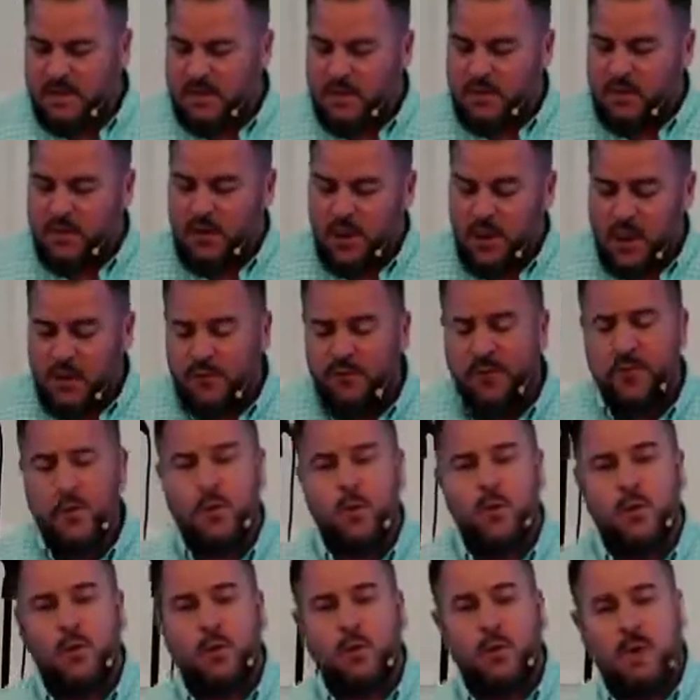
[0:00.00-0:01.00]

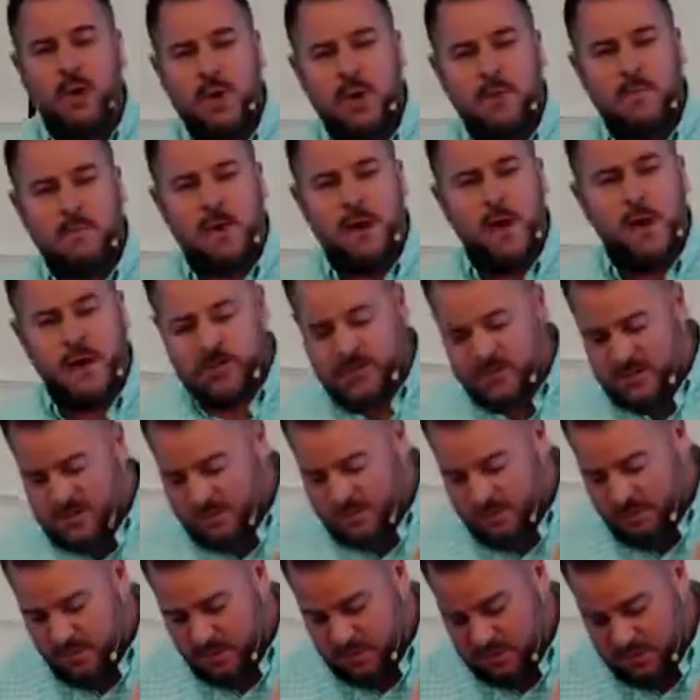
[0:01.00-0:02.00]
Therefore, we much,
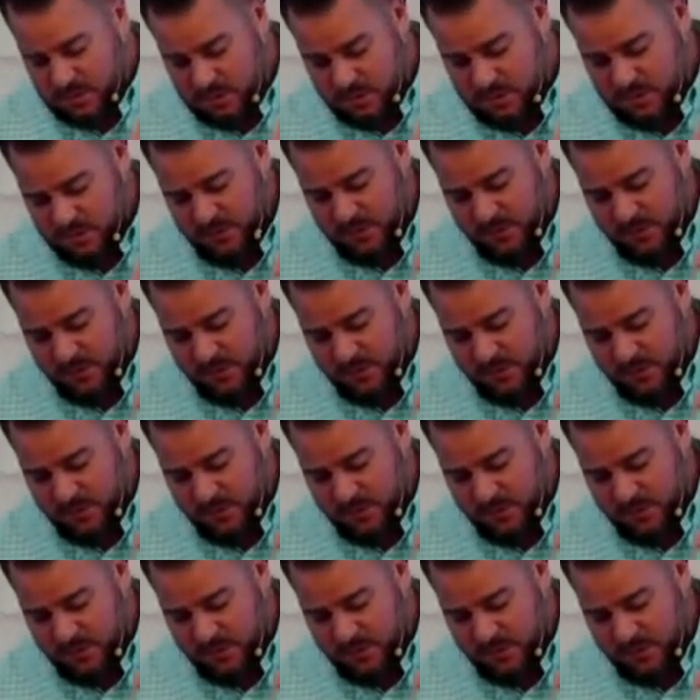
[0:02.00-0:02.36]
excuse me,